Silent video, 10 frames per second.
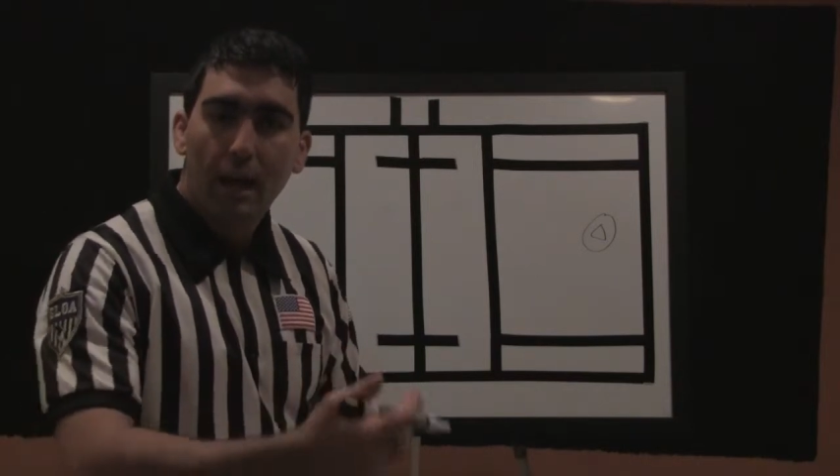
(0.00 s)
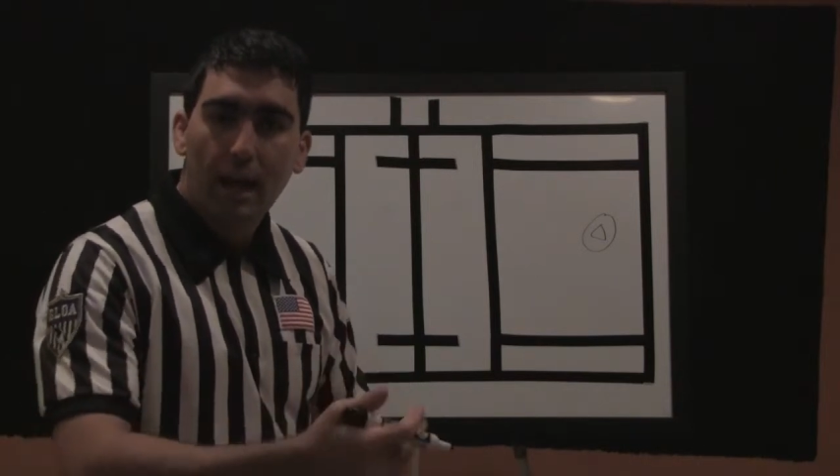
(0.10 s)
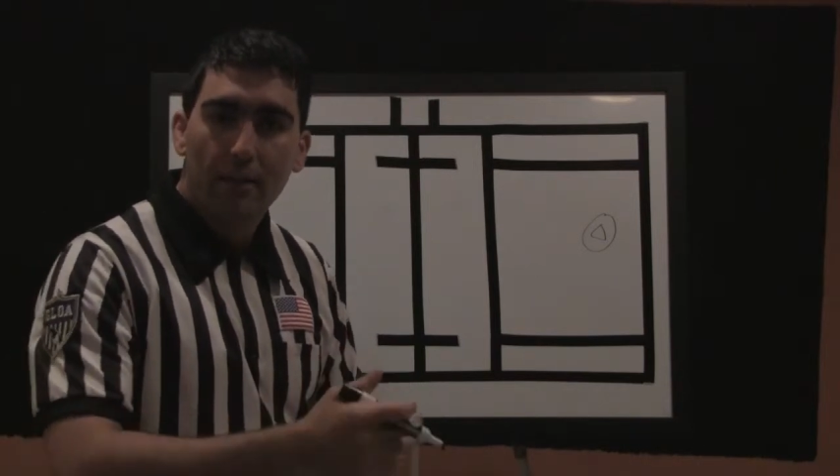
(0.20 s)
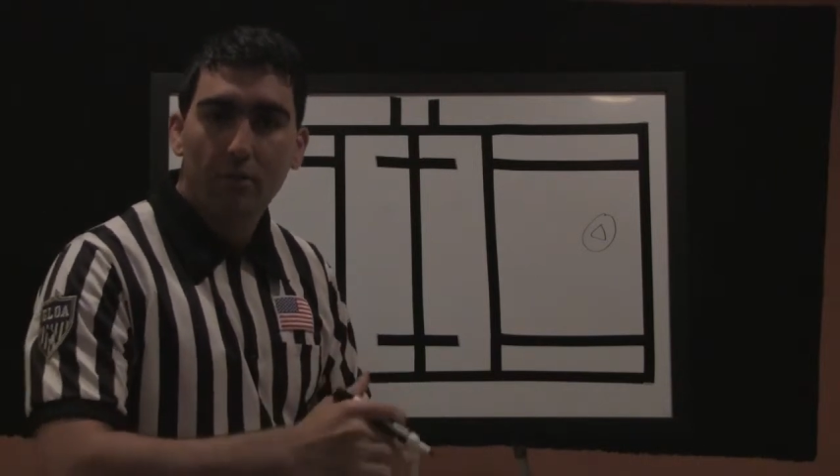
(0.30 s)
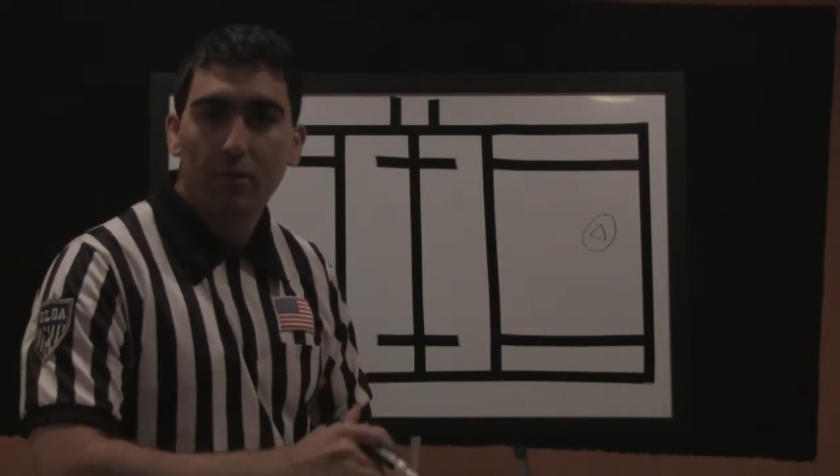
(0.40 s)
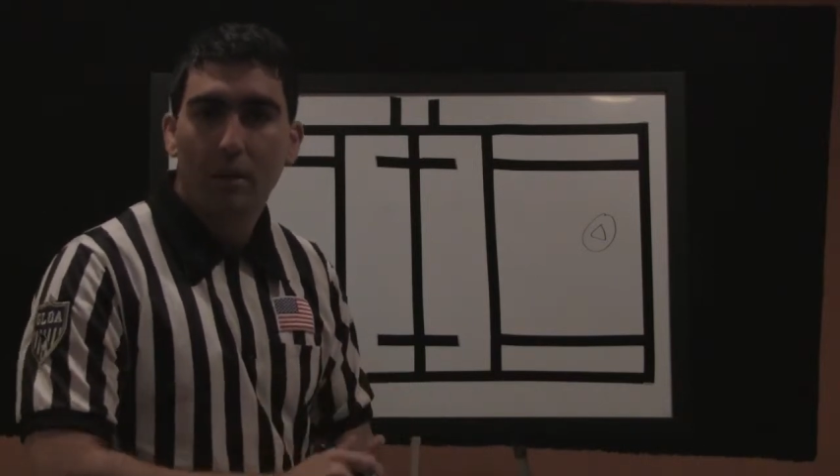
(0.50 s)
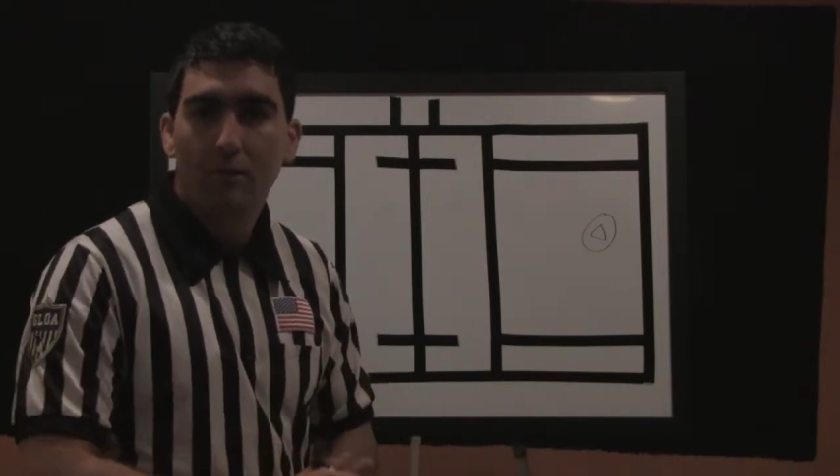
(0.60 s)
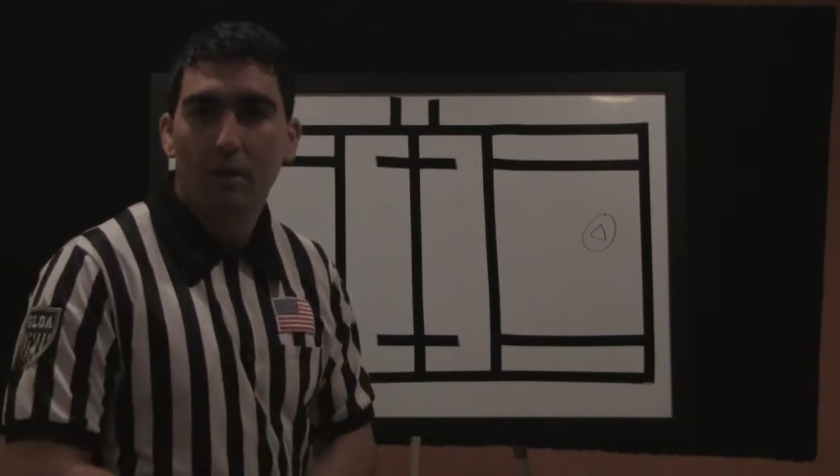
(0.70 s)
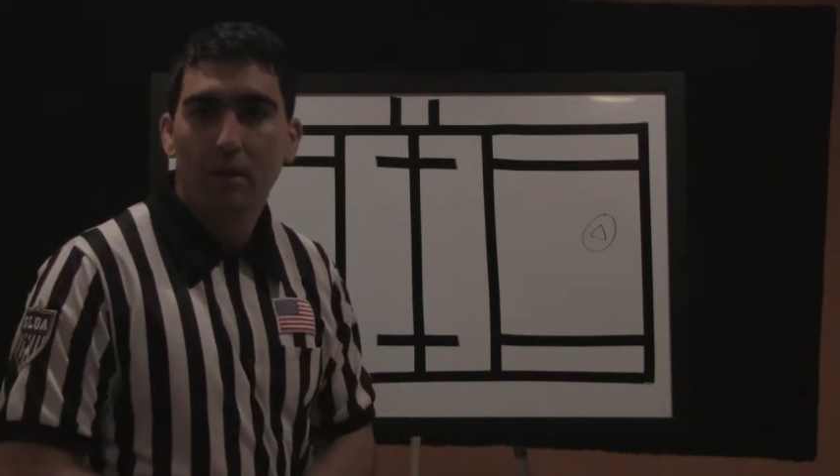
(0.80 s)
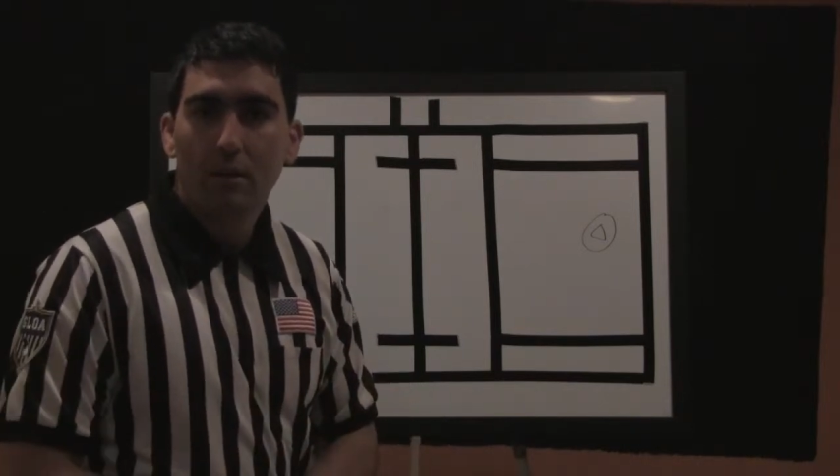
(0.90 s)
and the
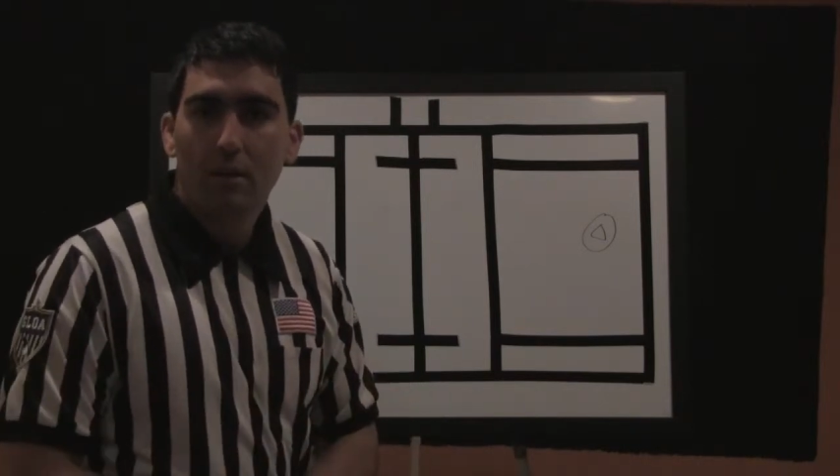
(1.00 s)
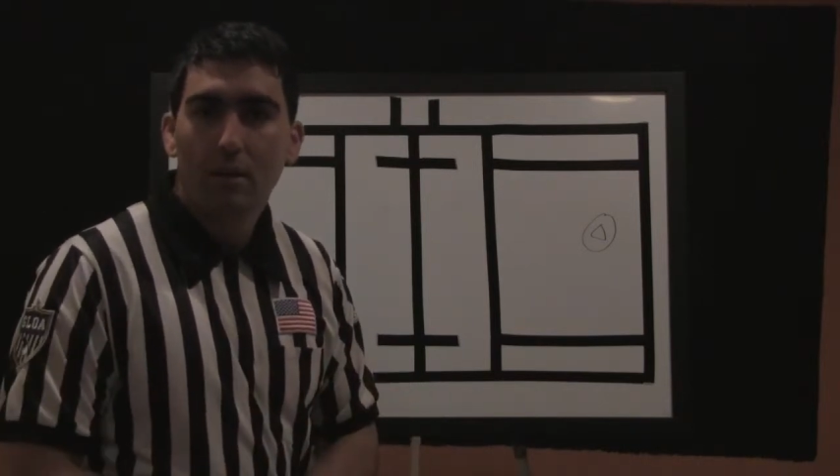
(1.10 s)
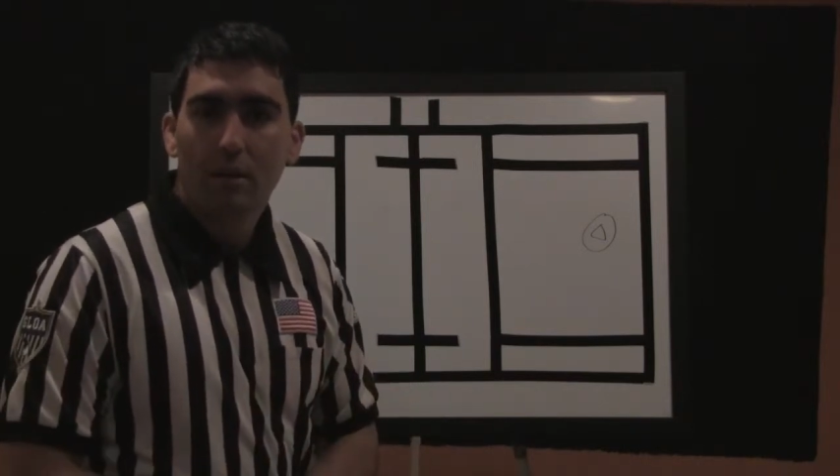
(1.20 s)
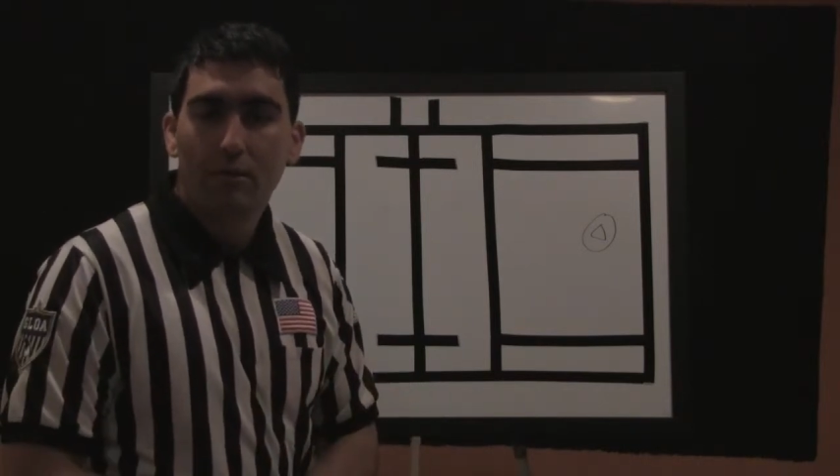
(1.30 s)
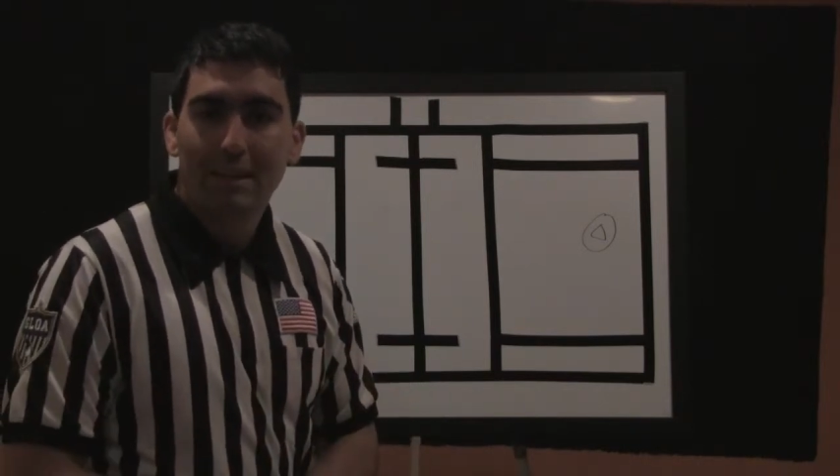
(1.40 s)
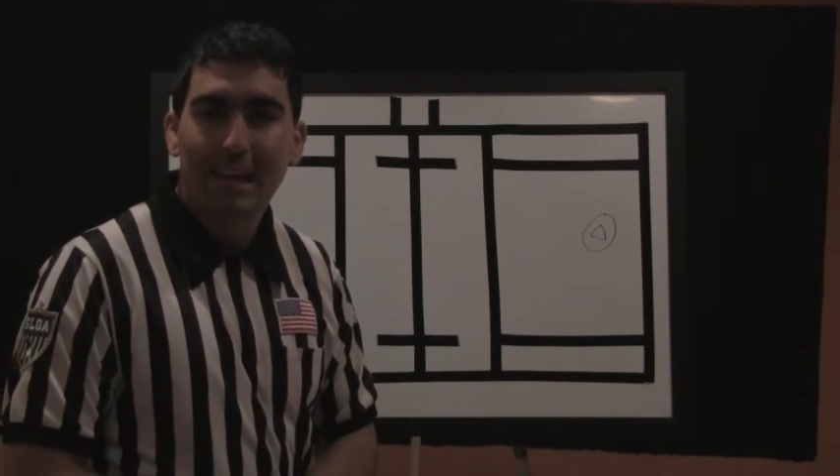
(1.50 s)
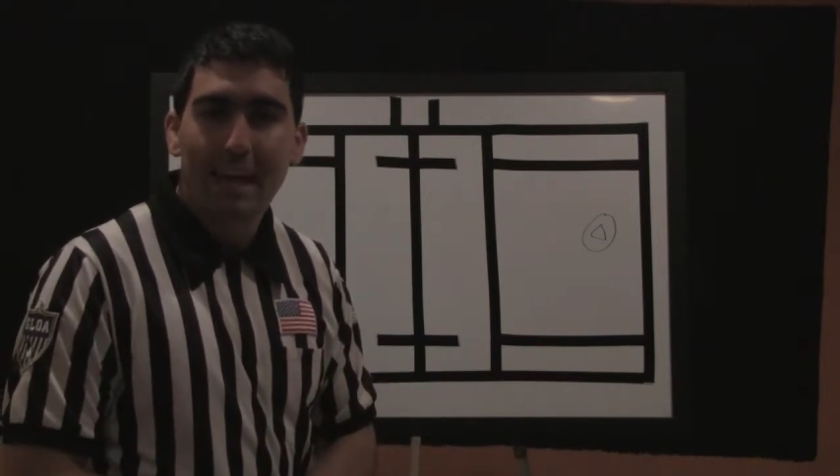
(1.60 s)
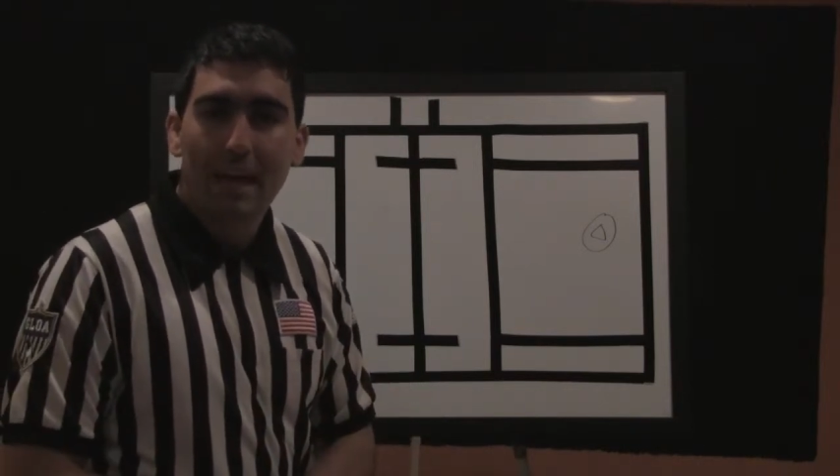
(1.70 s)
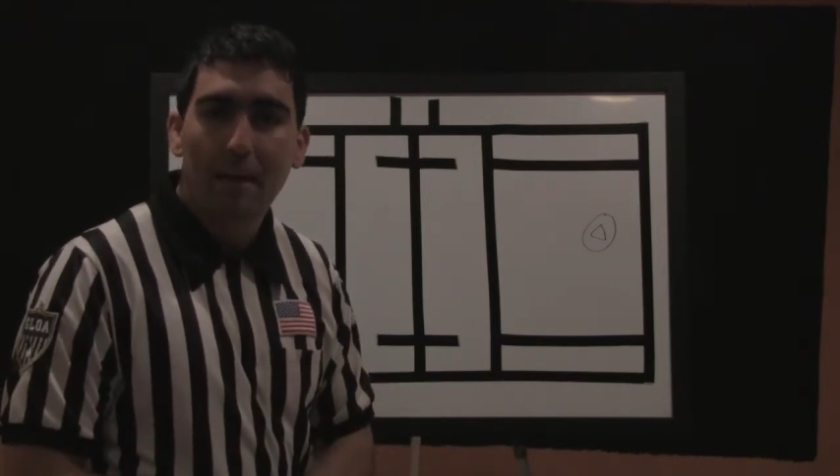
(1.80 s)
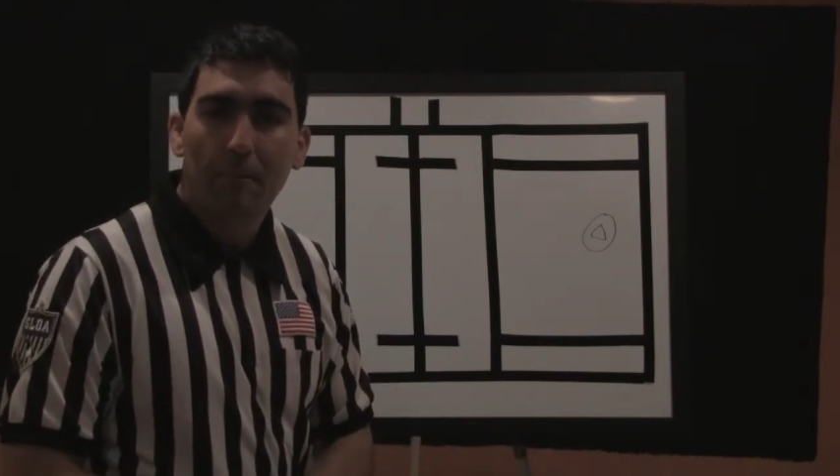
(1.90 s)
safety of the
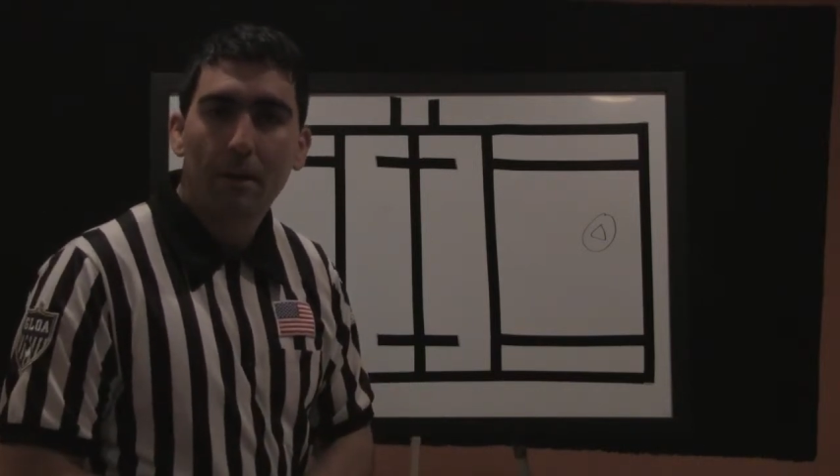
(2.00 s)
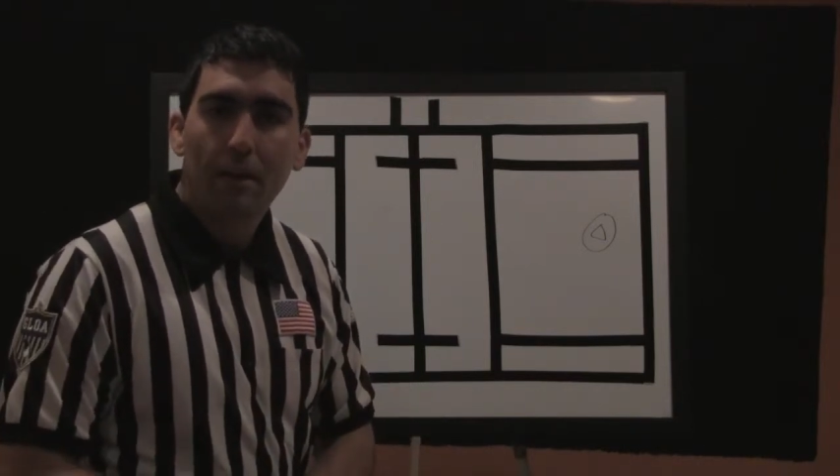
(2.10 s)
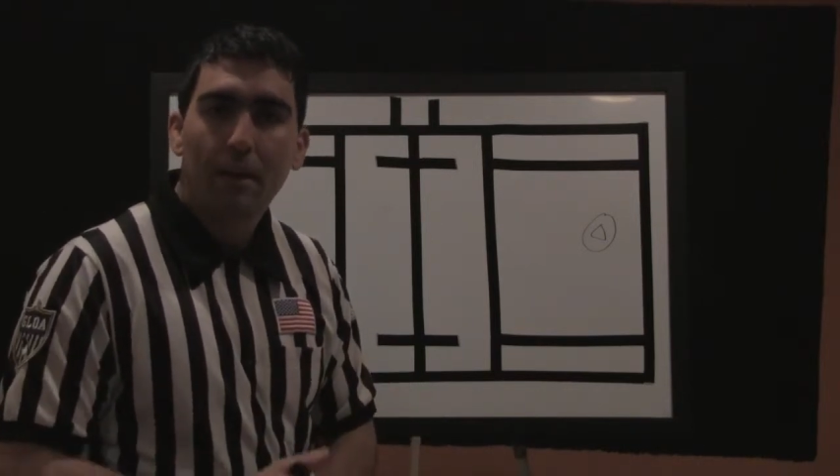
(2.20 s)
game,